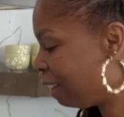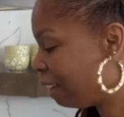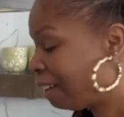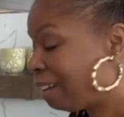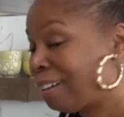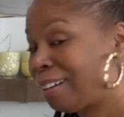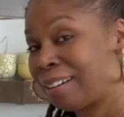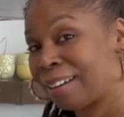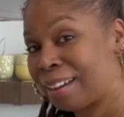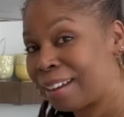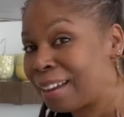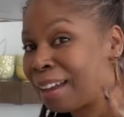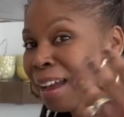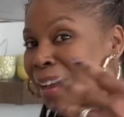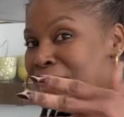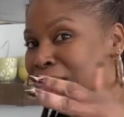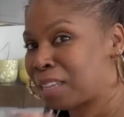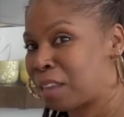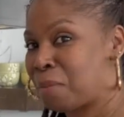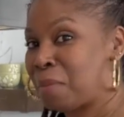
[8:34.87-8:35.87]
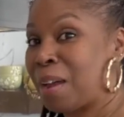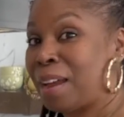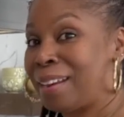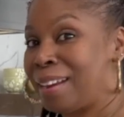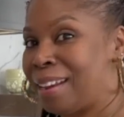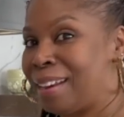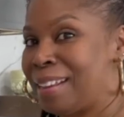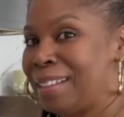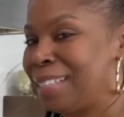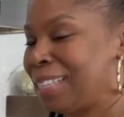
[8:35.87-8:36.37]
All right guys, come on
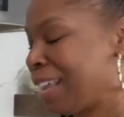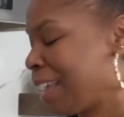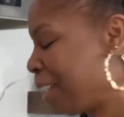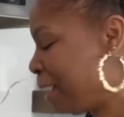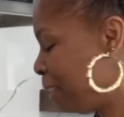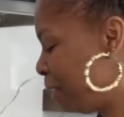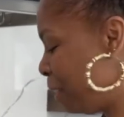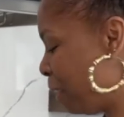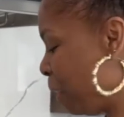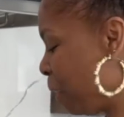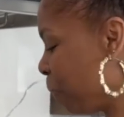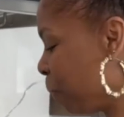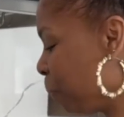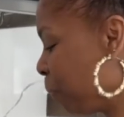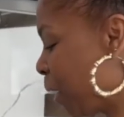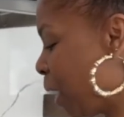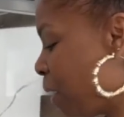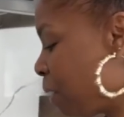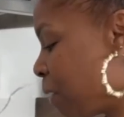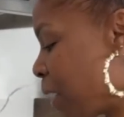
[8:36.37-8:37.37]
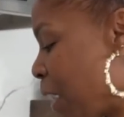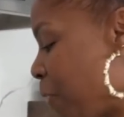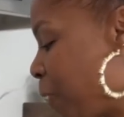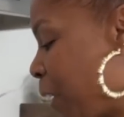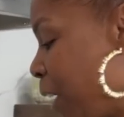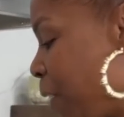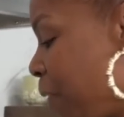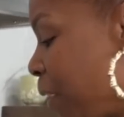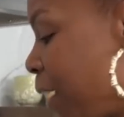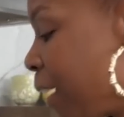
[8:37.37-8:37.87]
in and take a look. So
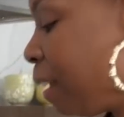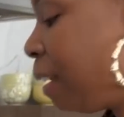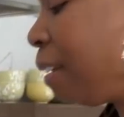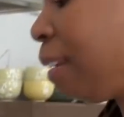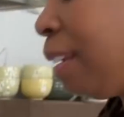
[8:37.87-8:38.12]
I've given it,